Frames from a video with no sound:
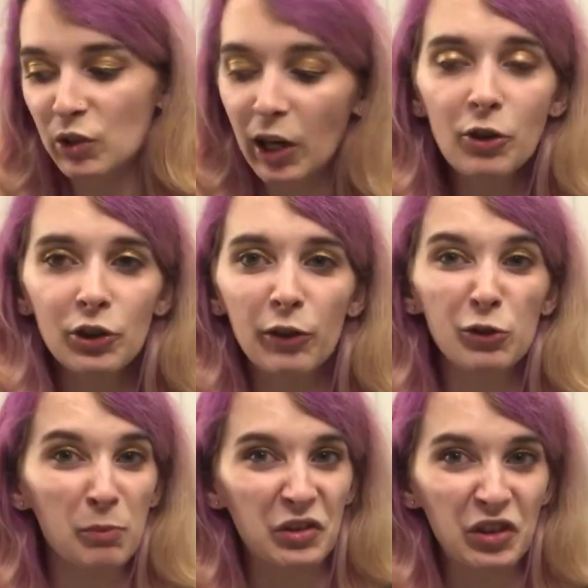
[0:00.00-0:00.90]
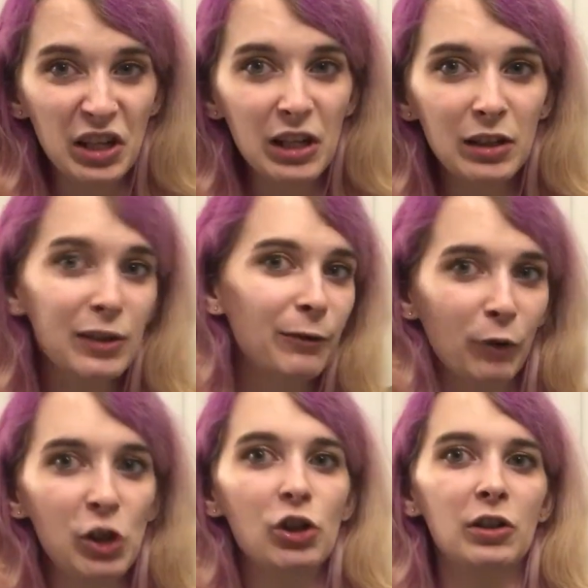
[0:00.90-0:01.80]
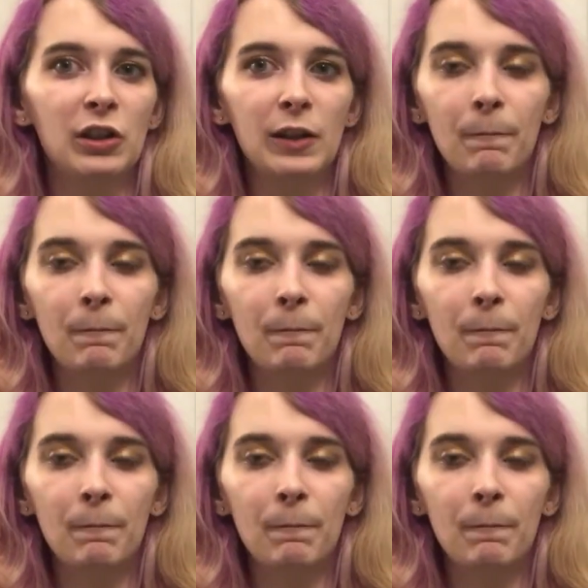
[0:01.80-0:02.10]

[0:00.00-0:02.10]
get yourself some Dean's French onion